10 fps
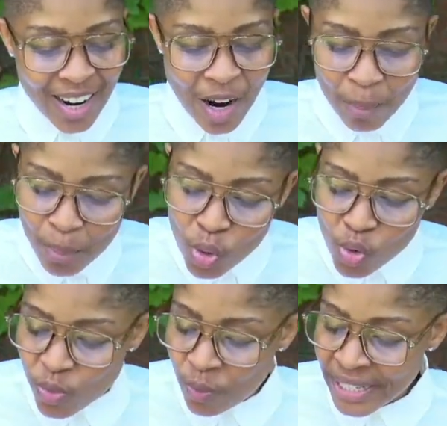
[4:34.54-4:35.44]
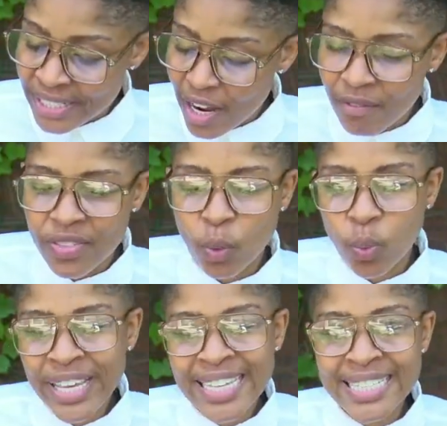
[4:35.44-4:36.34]
A movement of the
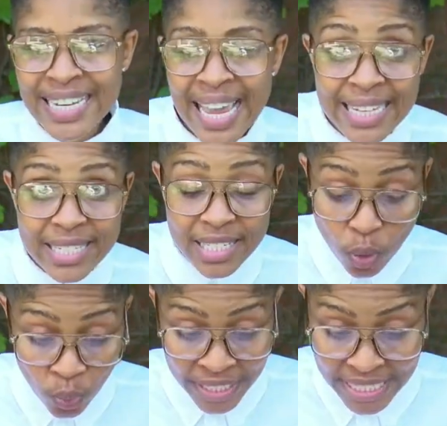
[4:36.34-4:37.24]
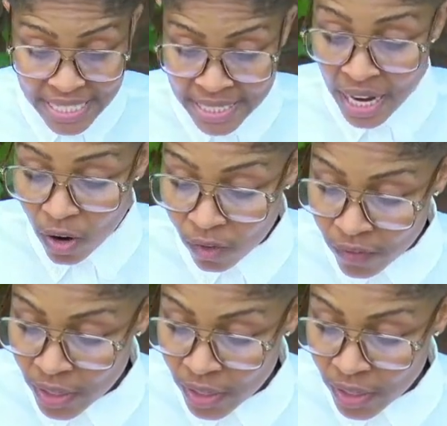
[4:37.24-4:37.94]
wind, hence the wind itself,